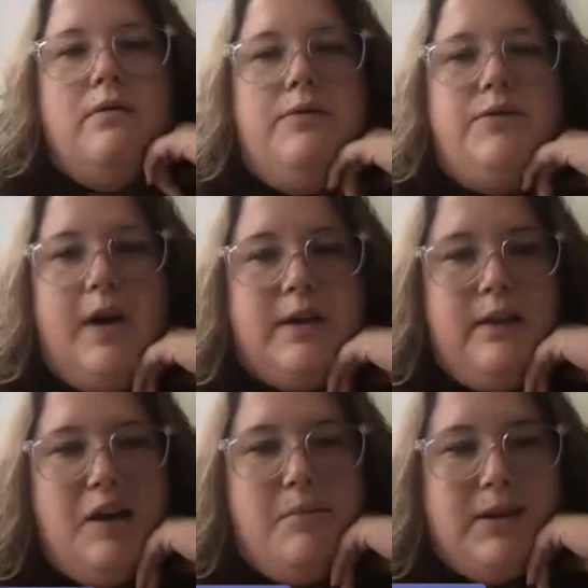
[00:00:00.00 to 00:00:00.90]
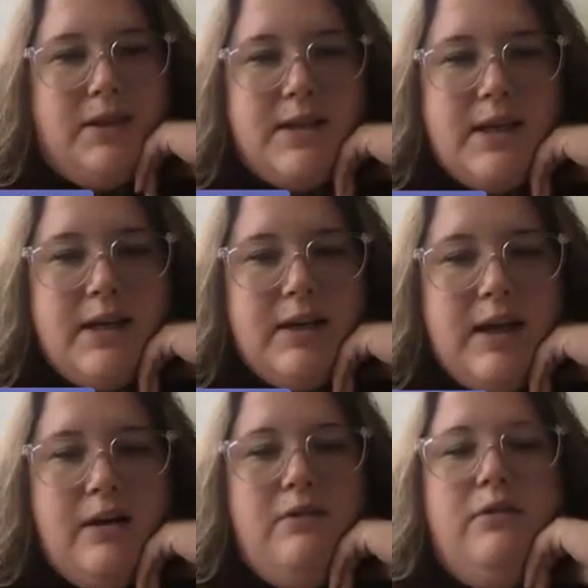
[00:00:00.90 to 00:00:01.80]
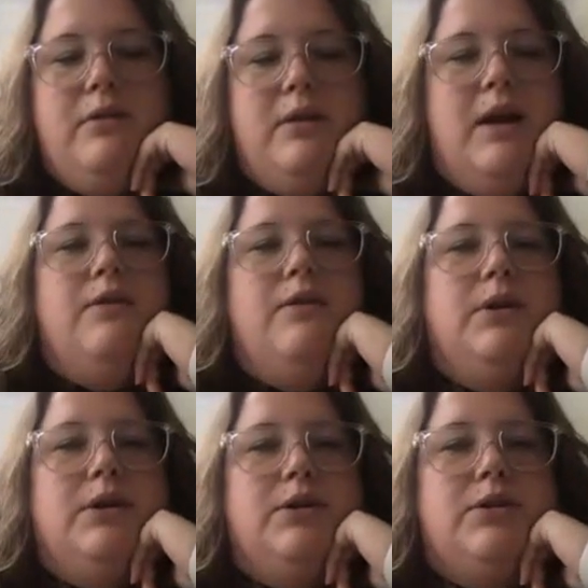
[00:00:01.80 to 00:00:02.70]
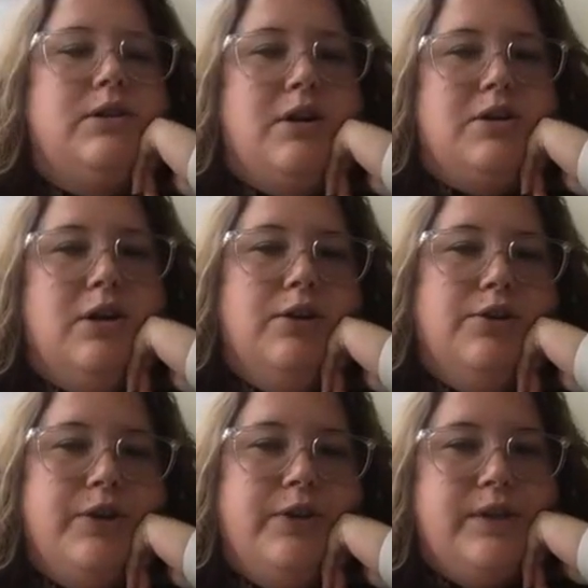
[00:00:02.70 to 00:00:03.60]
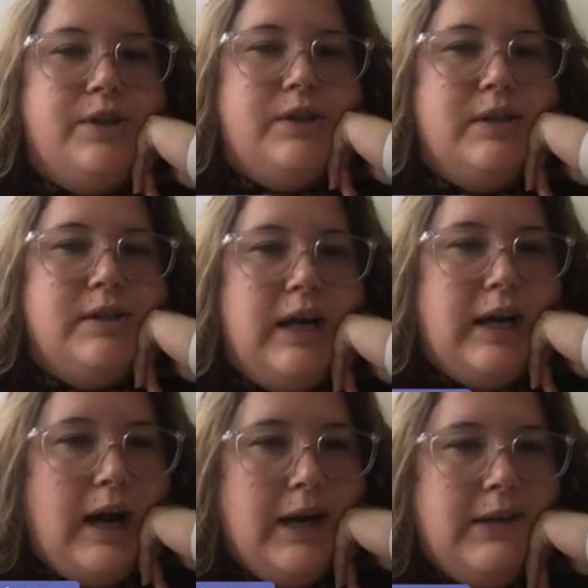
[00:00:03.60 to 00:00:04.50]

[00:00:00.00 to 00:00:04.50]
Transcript: We've talked a lot about the data now. Now I want to just touch on our services at a high